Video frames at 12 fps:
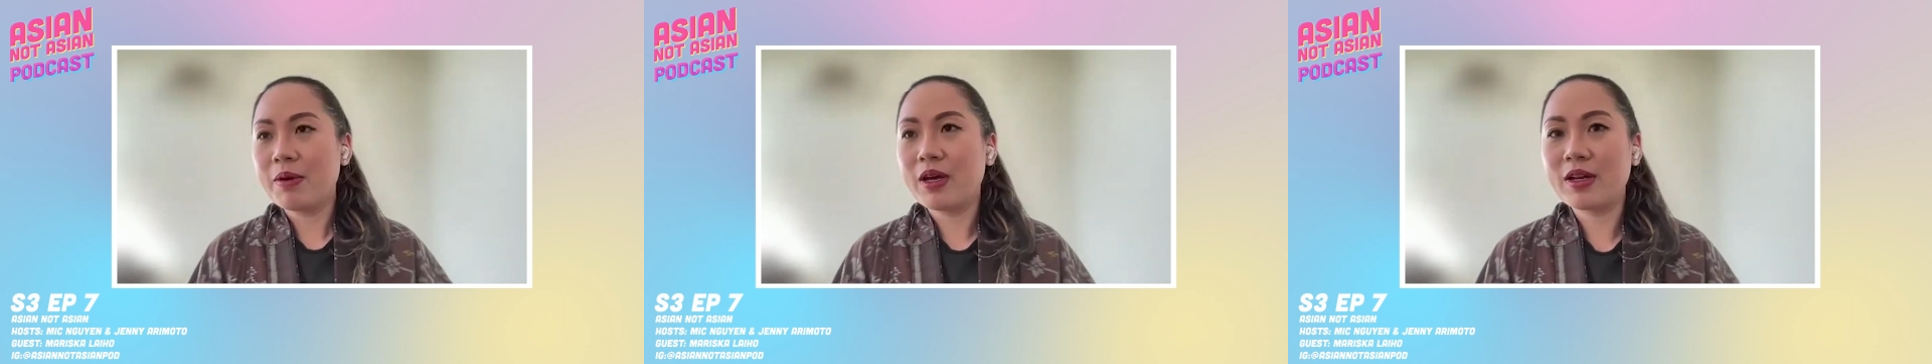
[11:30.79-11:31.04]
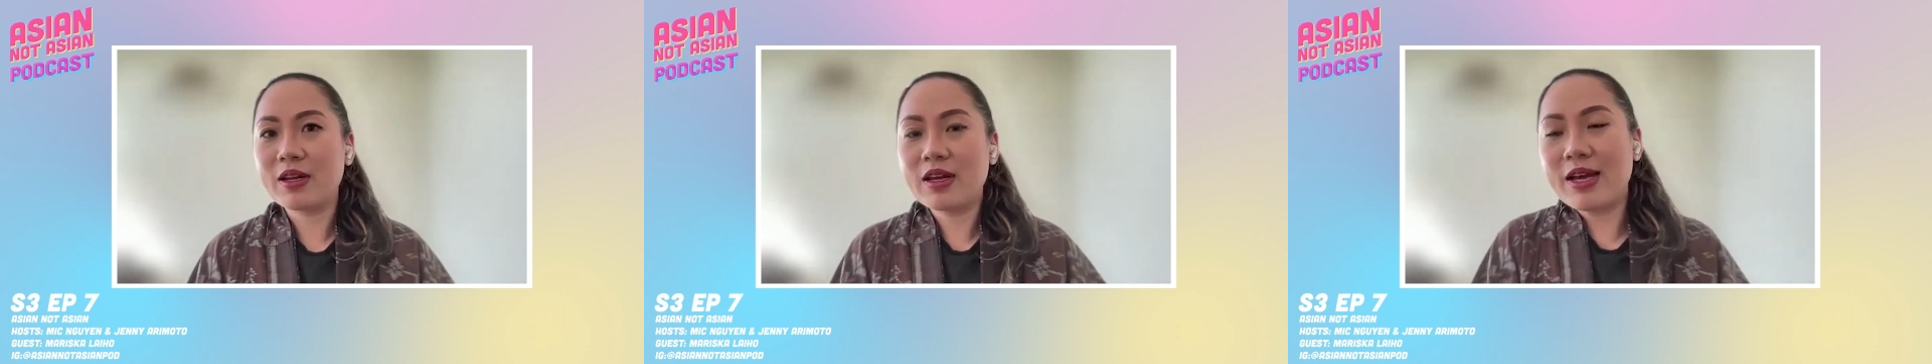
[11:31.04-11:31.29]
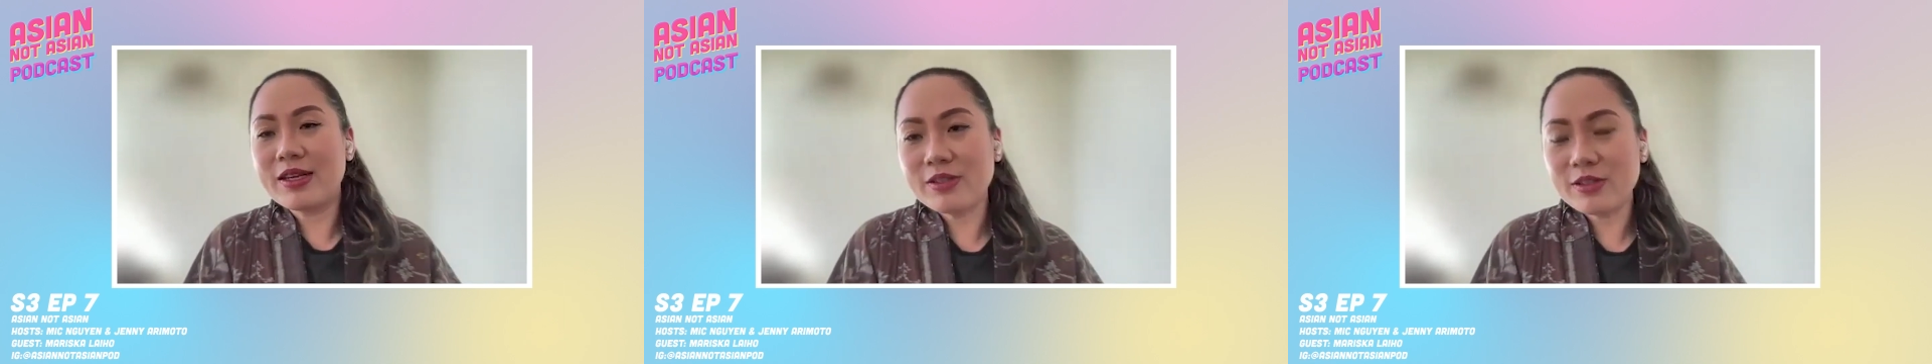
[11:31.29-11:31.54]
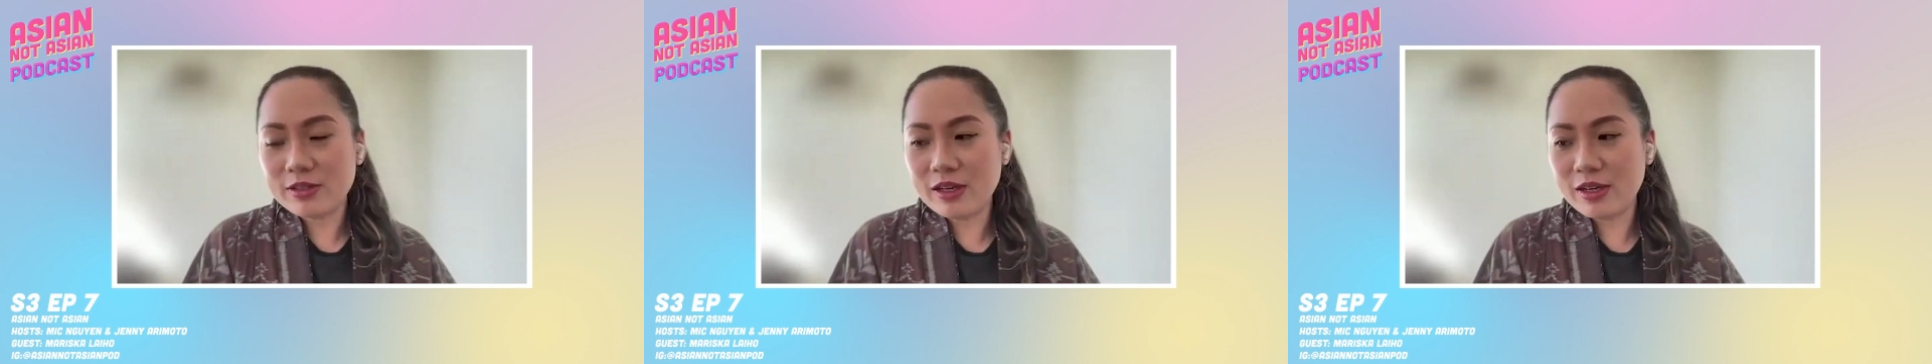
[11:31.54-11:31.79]
But
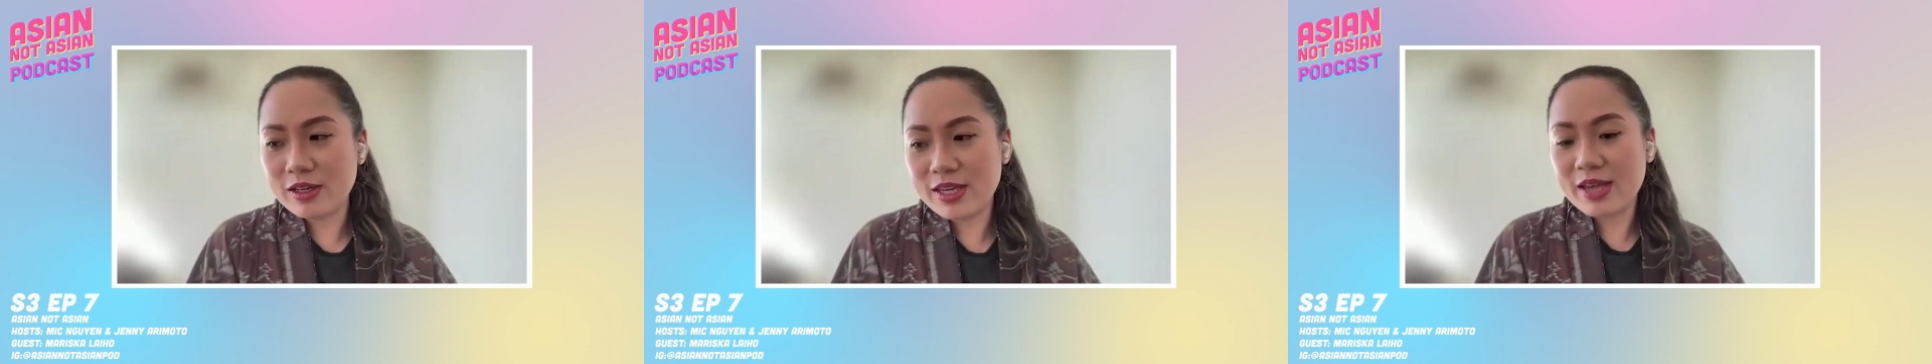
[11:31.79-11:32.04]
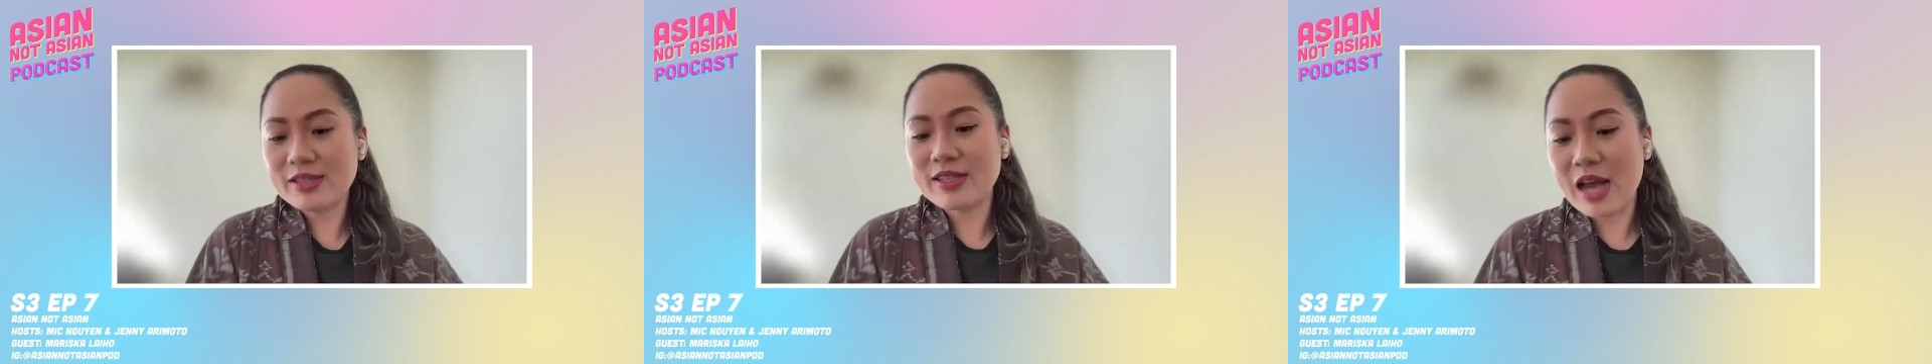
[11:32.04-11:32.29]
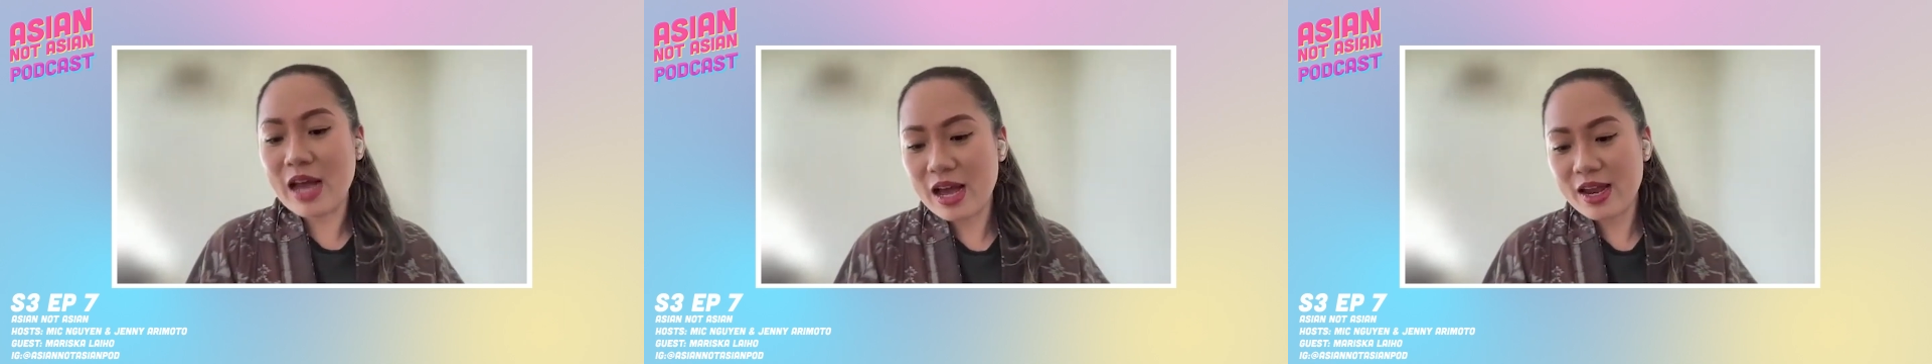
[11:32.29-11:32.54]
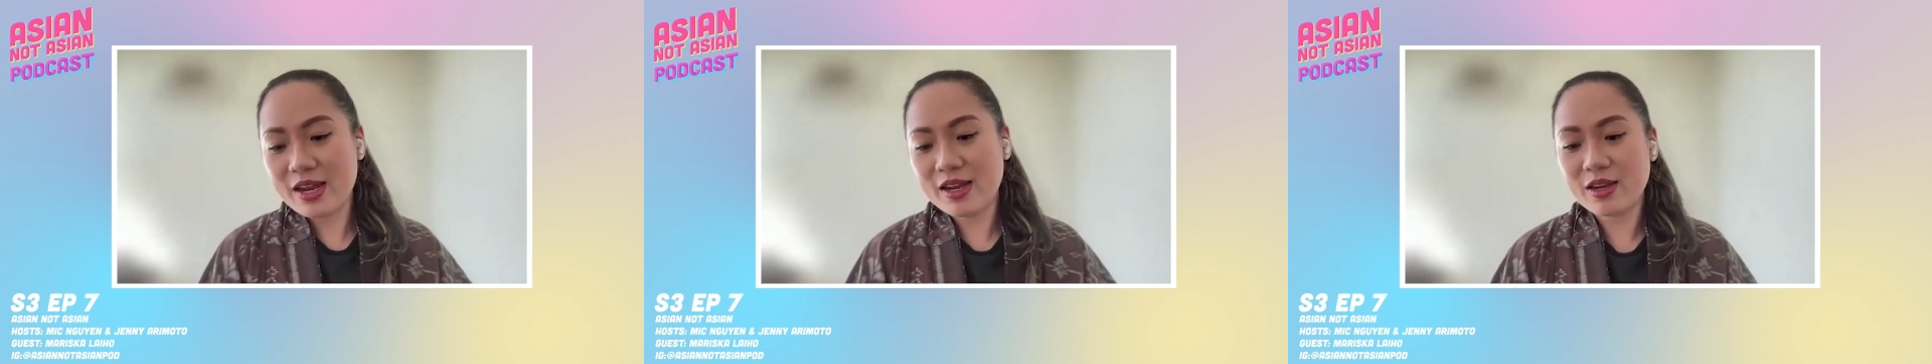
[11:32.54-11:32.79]

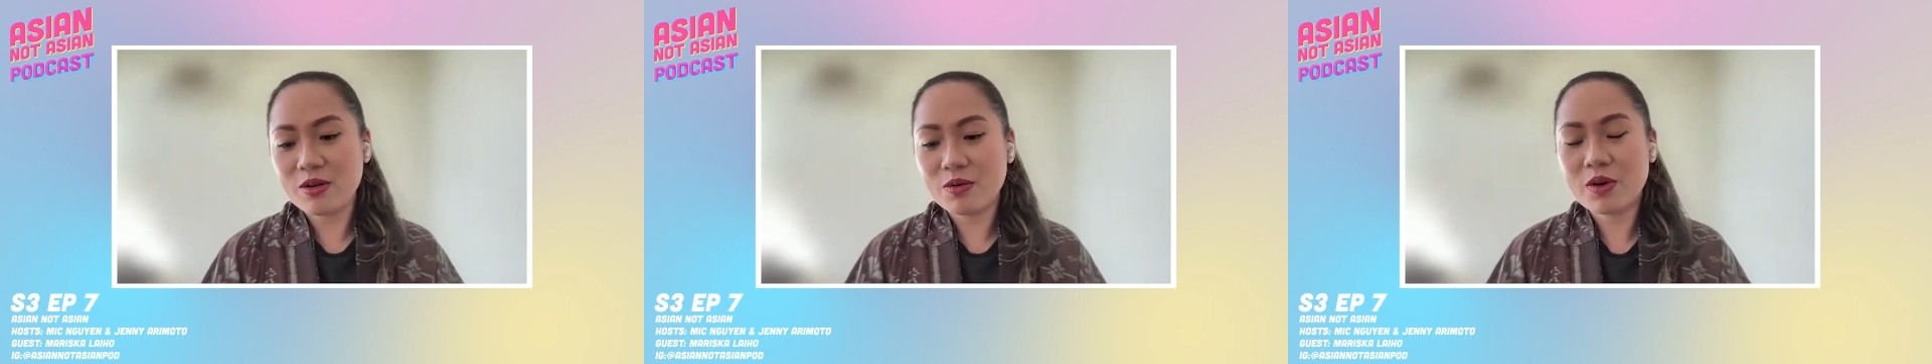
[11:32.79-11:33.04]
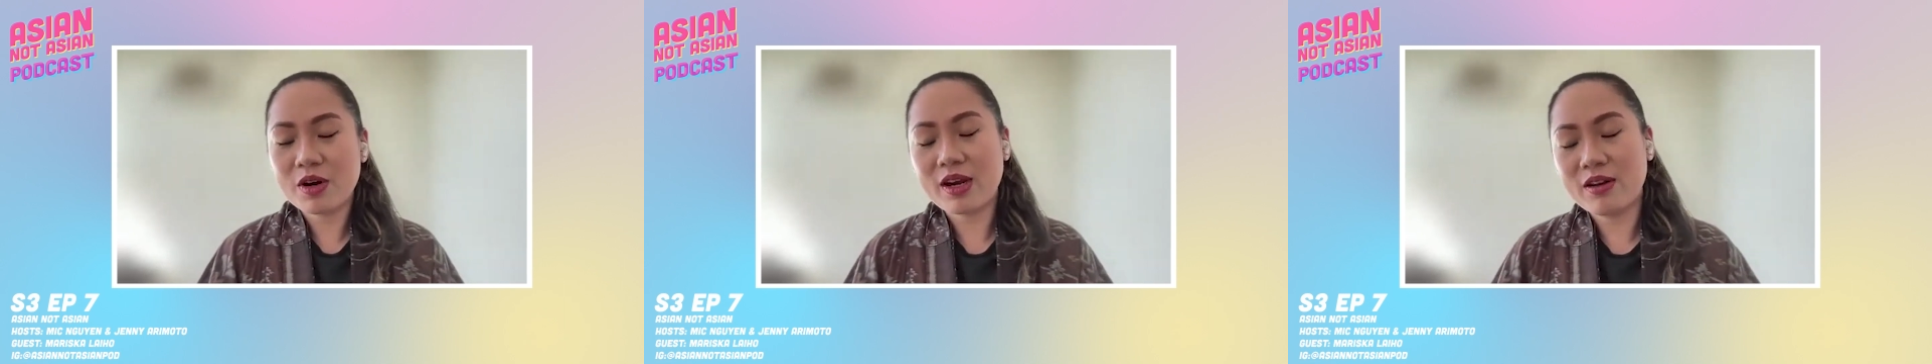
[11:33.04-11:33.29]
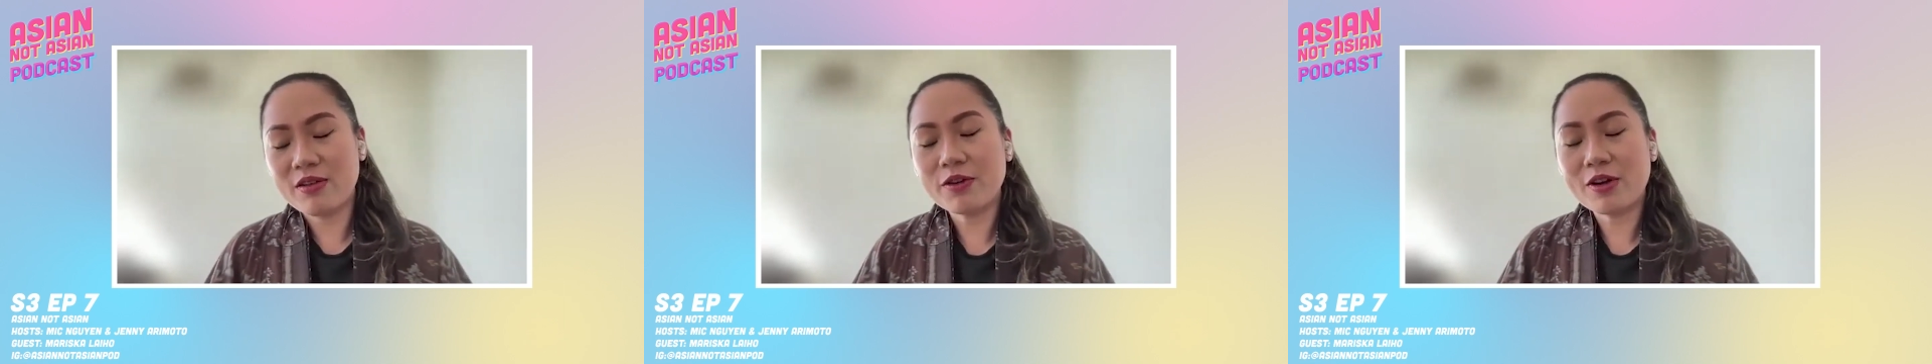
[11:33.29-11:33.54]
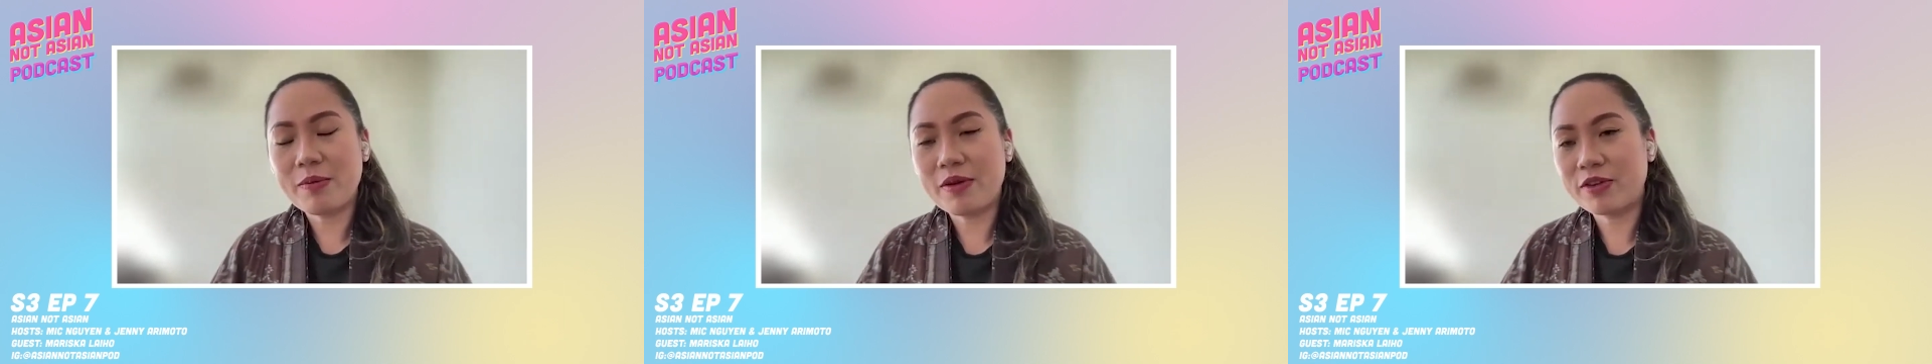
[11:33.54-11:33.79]
I work in the
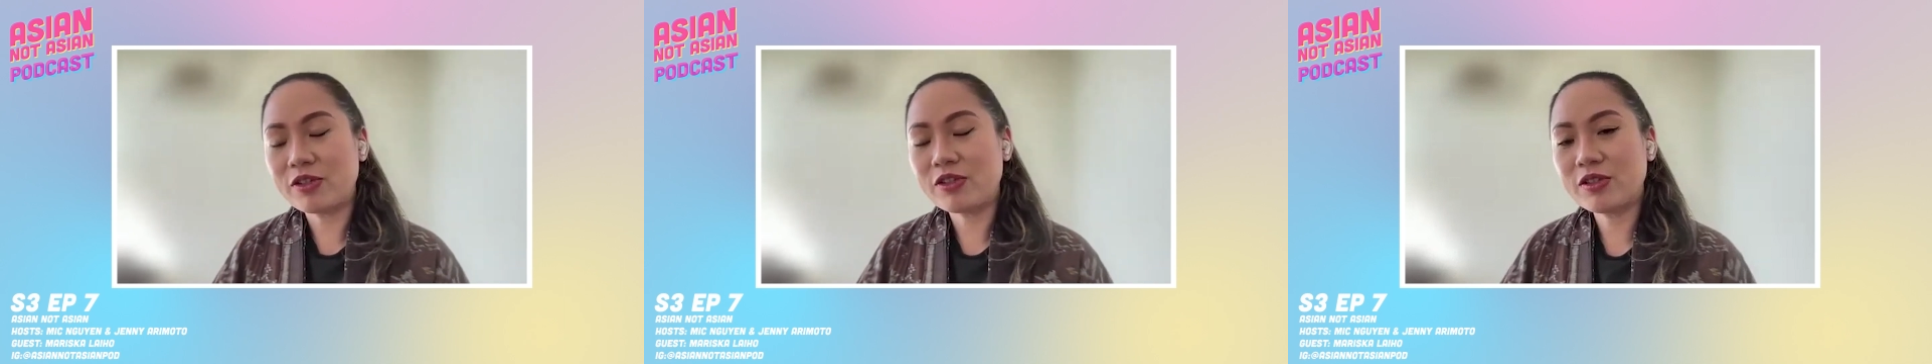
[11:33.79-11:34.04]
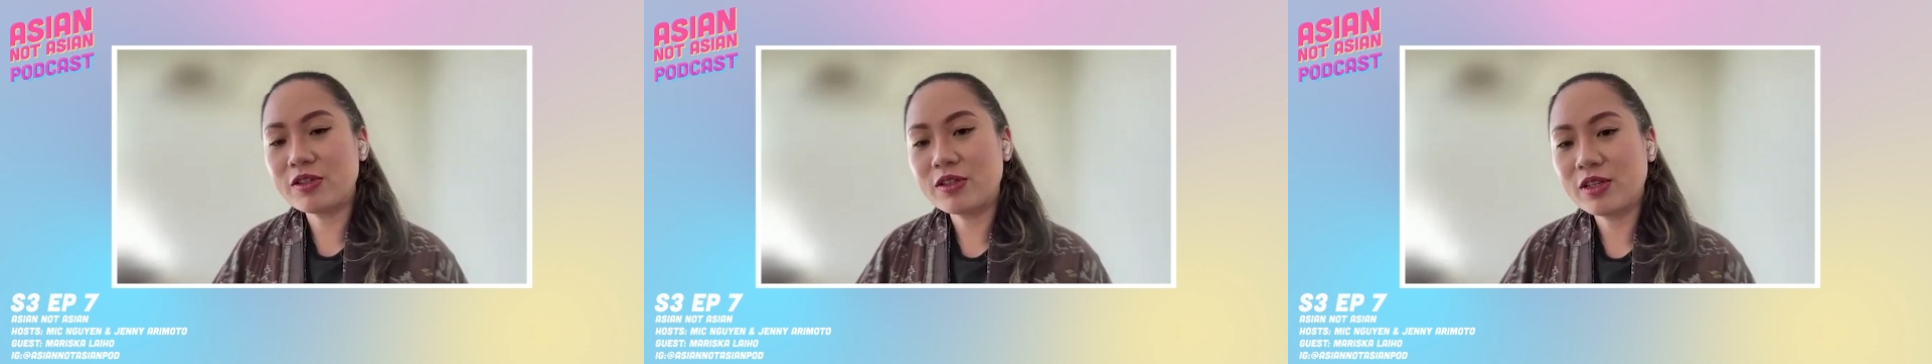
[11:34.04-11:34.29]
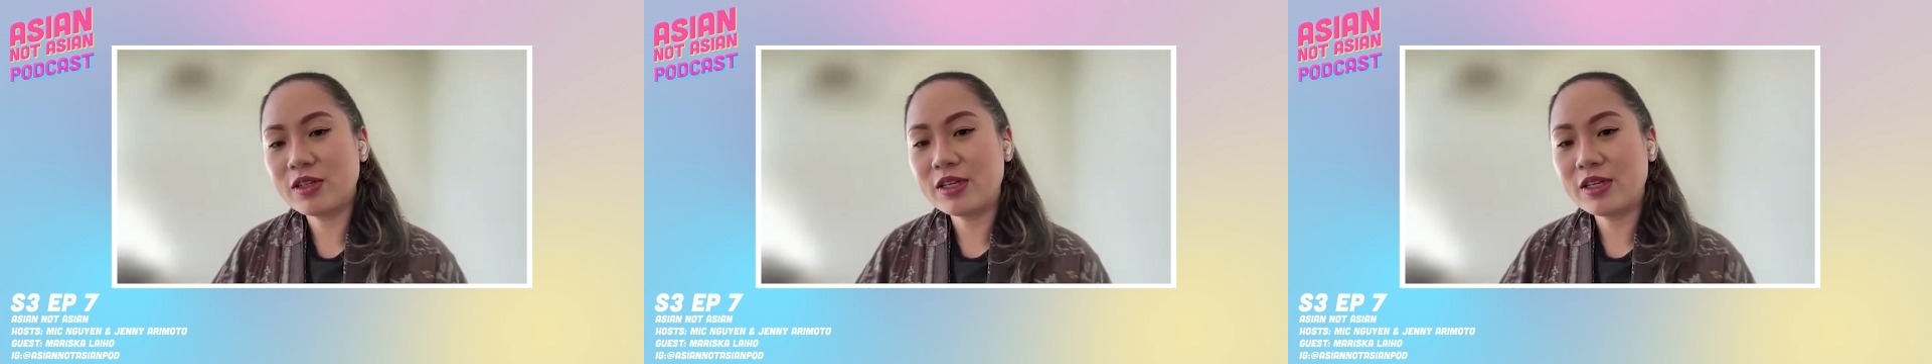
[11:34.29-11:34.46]
food and beverage